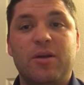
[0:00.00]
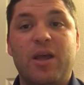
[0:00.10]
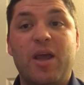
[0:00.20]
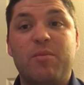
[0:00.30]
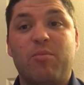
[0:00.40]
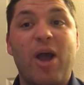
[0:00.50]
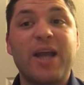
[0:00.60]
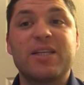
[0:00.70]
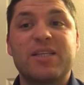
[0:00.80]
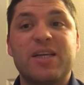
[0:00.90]
And
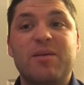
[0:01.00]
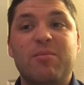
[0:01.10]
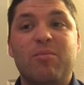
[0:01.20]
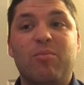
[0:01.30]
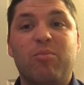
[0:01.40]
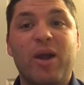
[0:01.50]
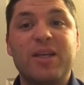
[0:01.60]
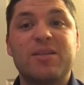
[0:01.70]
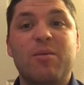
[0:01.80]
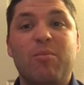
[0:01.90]
practice it.
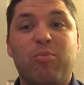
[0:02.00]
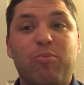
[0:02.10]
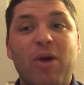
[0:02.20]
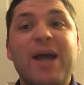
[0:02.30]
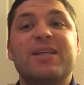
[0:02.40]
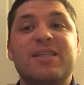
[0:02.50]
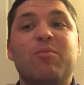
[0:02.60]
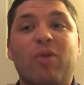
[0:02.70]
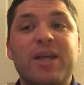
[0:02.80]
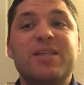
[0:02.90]

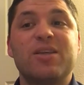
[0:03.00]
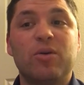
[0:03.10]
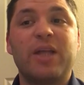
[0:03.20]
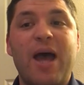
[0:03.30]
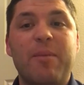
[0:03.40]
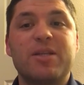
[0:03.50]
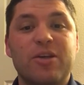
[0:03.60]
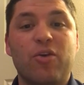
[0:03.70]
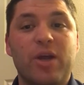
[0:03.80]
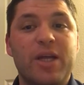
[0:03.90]
Practicing breaks the old habits
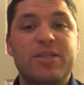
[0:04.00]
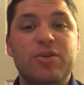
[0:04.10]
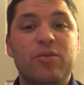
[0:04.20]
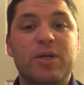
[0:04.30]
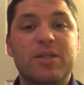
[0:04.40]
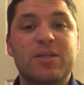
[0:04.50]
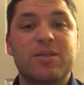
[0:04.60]
and creates new ones.